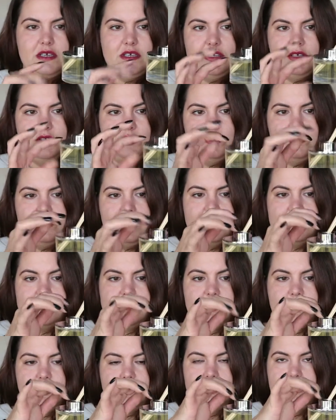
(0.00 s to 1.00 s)
you
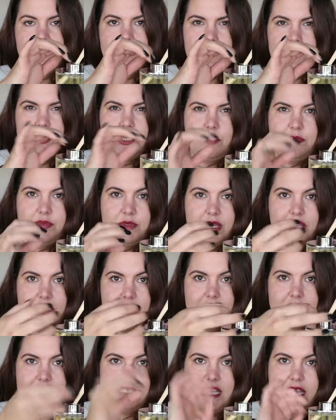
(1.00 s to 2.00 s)
unscrew the little top
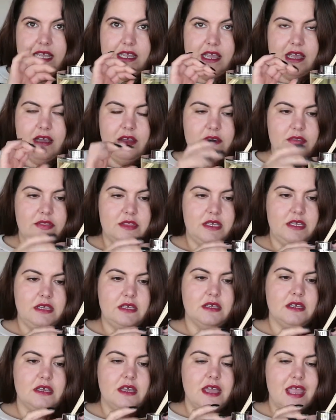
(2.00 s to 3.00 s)
thing, take out
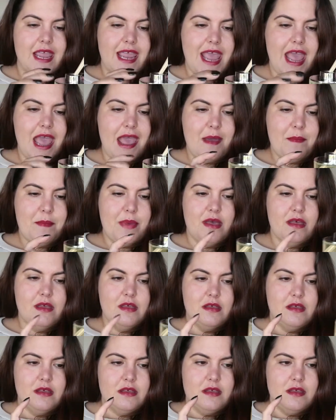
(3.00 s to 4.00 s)
the cap,
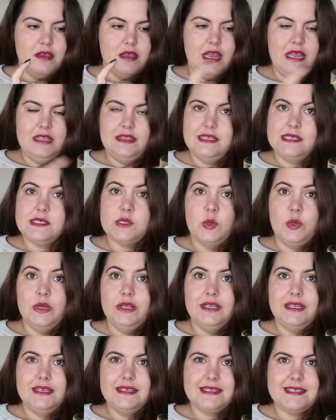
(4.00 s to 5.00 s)
and there's
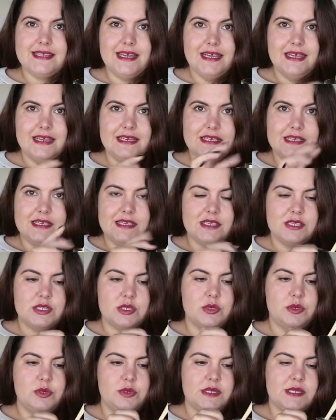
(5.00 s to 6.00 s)
oil inside.
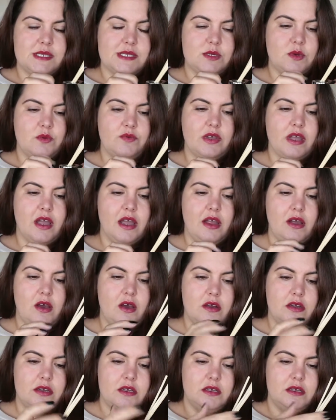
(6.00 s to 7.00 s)
Screw the silver guy
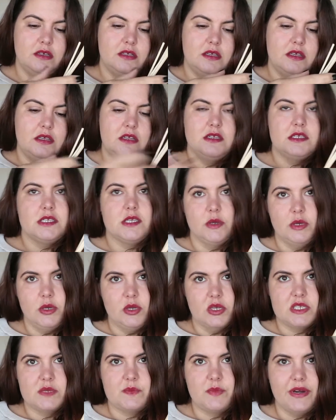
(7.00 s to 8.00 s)
on so it
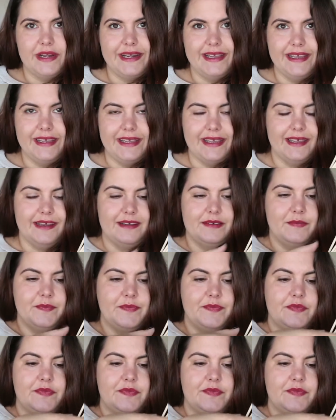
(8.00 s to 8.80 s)
looks pretty again.